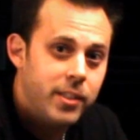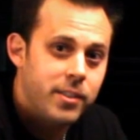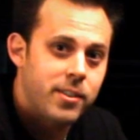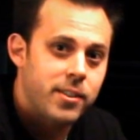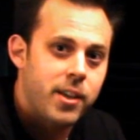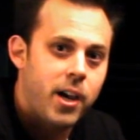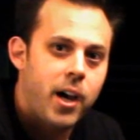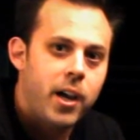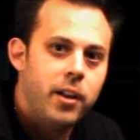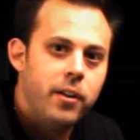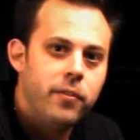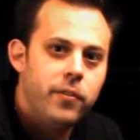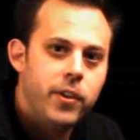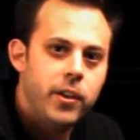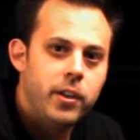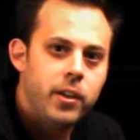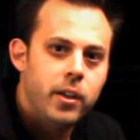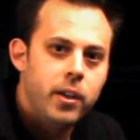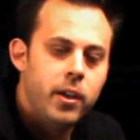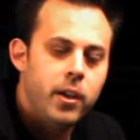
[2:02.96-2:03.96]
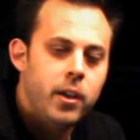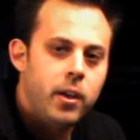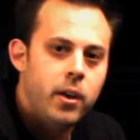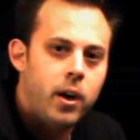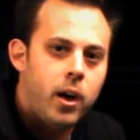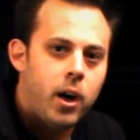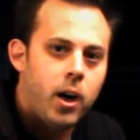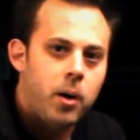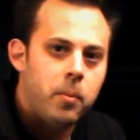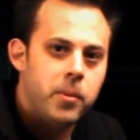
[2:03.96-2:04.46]
inside of it.
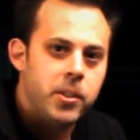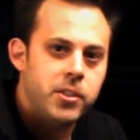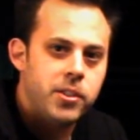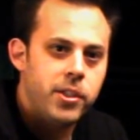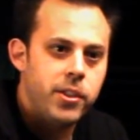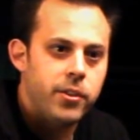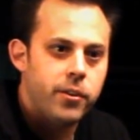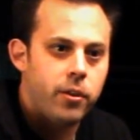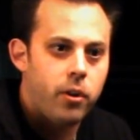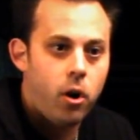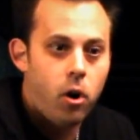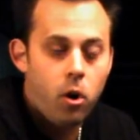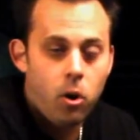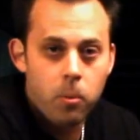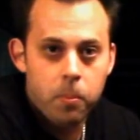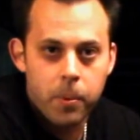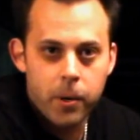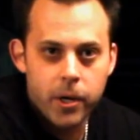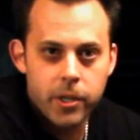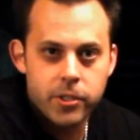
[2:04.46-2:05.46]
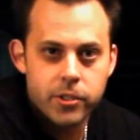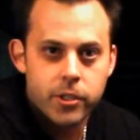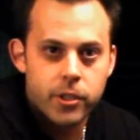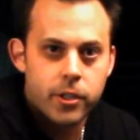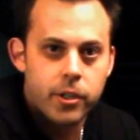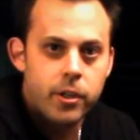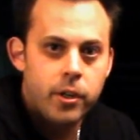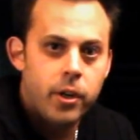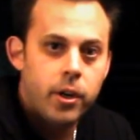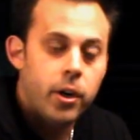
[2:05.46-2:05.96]
It's either all
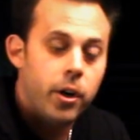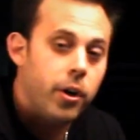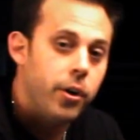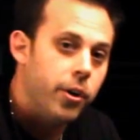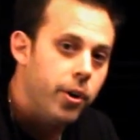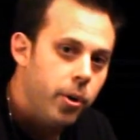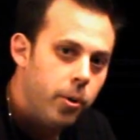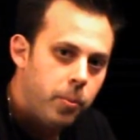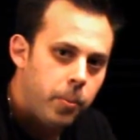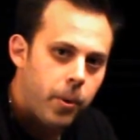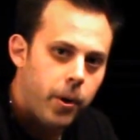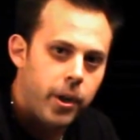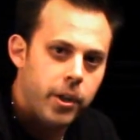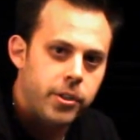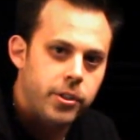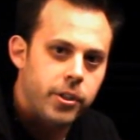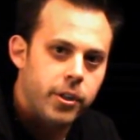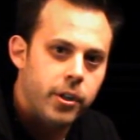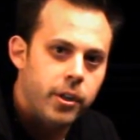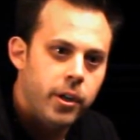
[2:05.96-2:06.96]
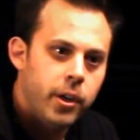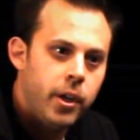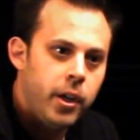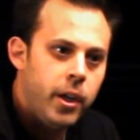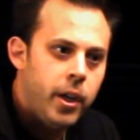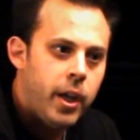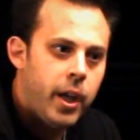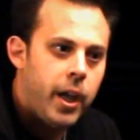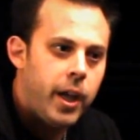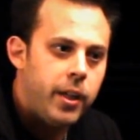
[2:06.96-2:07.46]
pressure or no pressure,
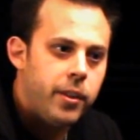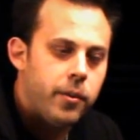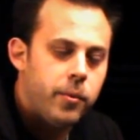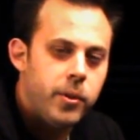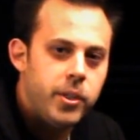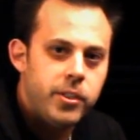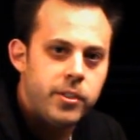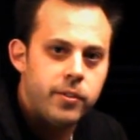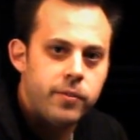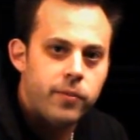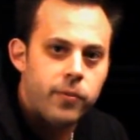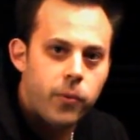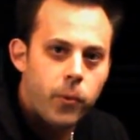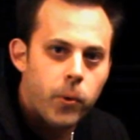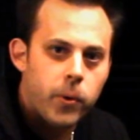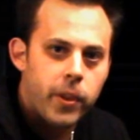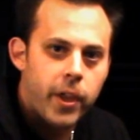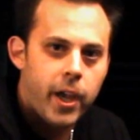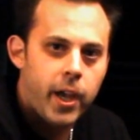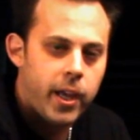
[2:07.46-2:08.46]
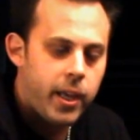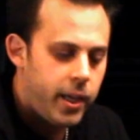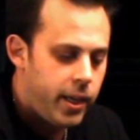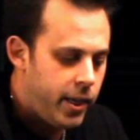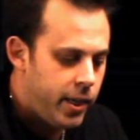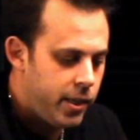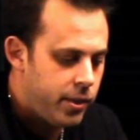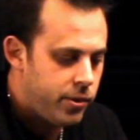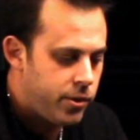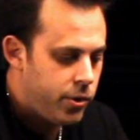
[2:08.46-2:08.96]
and the reason for that
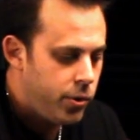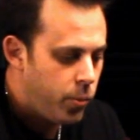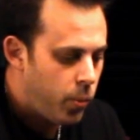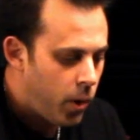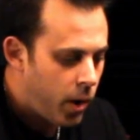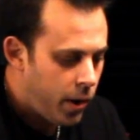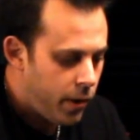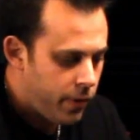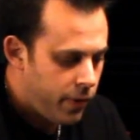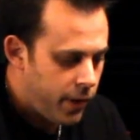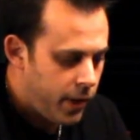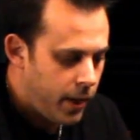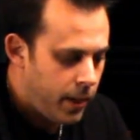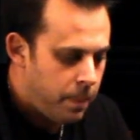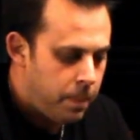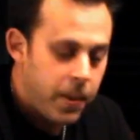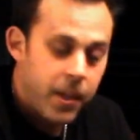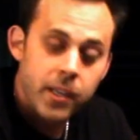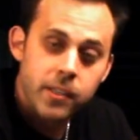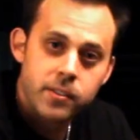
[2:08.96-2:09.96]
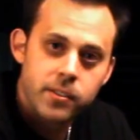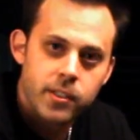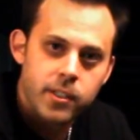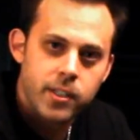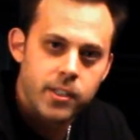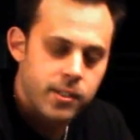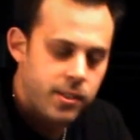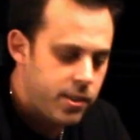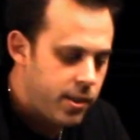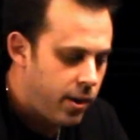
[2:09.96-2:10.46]
is you want the
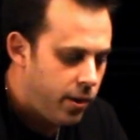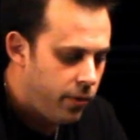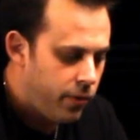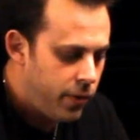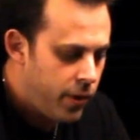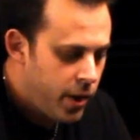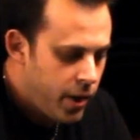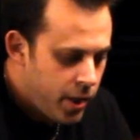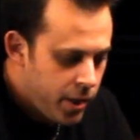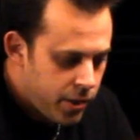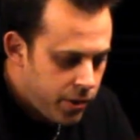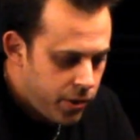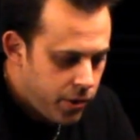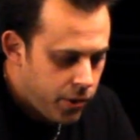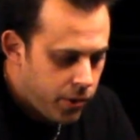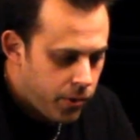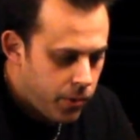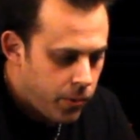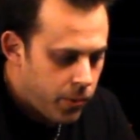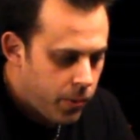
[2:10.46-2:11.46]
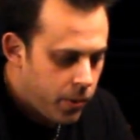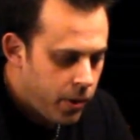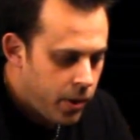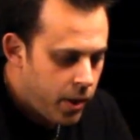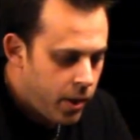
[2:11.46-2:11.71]
piston itself to